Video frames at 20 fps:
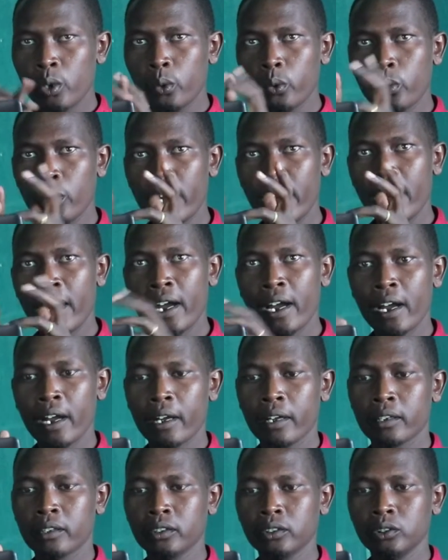where
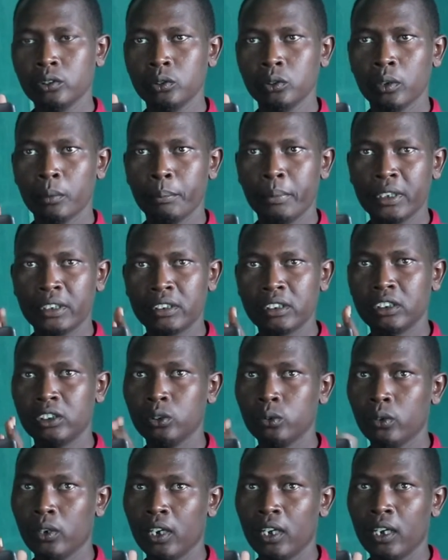you are
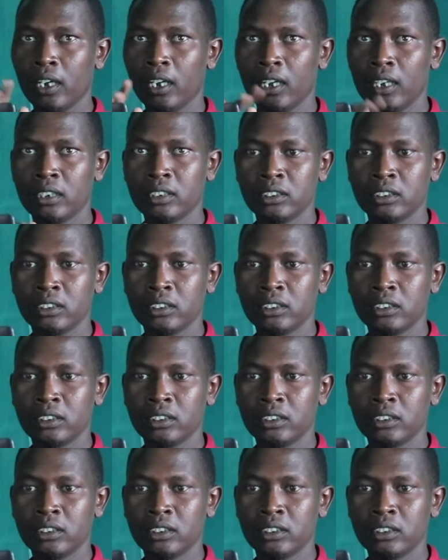basing your